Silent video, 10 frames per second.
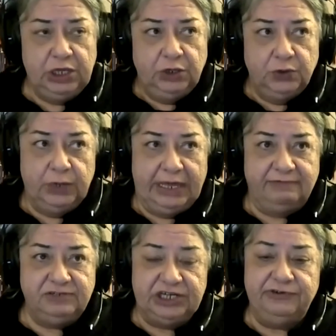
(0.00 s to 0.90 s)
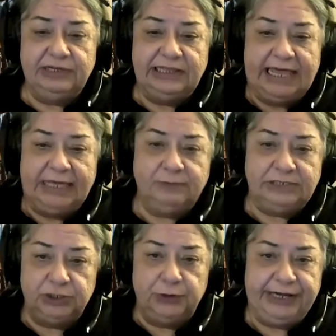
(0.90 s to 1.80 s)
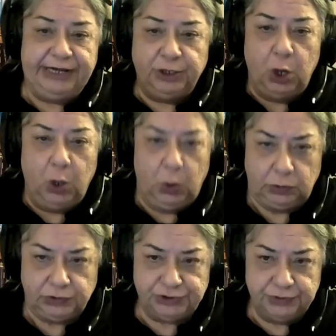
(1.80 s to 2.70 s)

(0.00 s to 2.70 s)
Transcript: who have general language learning goals.